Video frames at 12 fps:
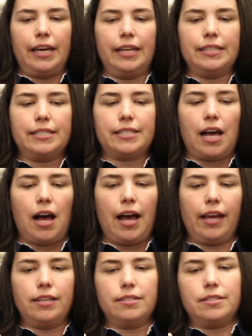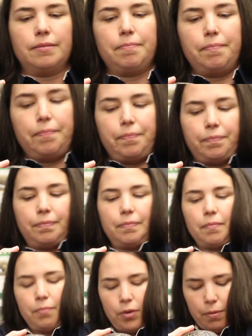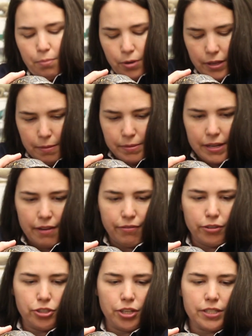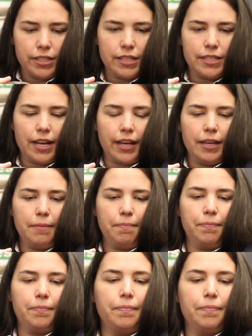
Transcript: in size I'm gonna put him down for just a second.